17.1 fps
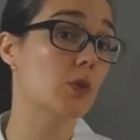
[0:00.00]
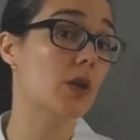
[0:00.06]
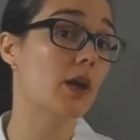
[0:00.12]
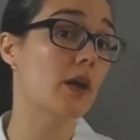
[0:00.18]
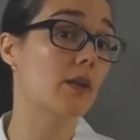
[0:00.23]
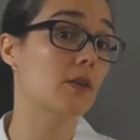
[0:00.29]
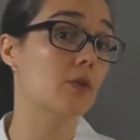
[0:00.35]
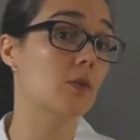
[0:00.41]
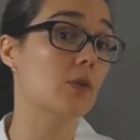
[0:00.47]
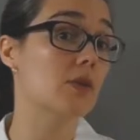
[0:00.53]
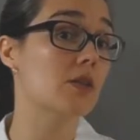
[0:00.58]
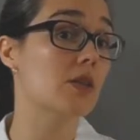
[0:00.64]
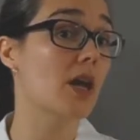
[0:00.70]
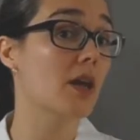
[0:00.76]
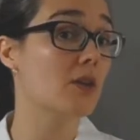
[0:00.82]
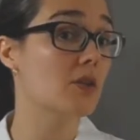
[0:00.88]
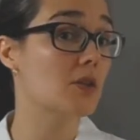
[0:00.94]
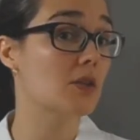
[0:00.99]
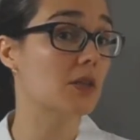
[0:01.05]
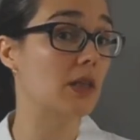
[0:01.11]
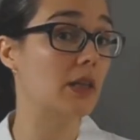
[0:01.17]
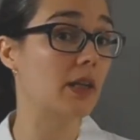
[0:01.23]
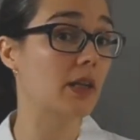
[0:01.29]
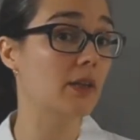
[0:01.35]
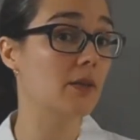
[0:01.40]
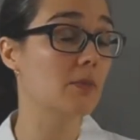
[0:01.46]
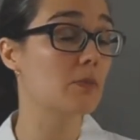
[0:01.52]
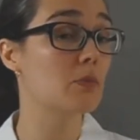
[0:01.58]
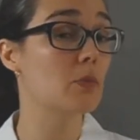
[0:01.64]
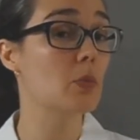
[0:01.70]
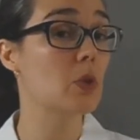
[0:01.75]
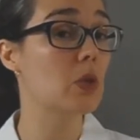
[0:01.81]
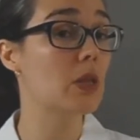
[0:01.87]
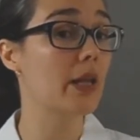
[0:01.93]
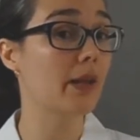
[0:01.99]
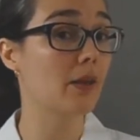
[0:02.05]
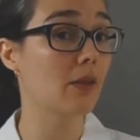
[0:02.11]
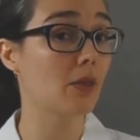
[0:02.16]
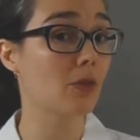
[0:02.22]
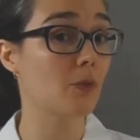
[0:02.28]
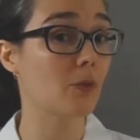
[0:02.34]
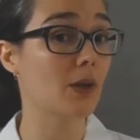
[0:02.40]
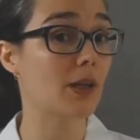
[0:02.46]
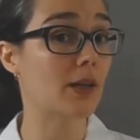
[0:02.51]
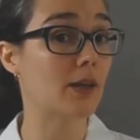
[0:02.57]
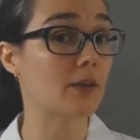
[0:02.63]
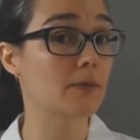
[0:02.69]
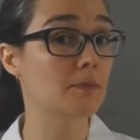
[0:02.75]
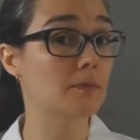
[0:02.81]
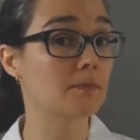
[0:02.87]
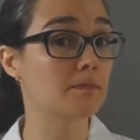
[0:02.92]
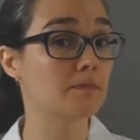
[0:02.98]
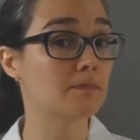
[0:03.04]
I could argue it's actually more like a 3.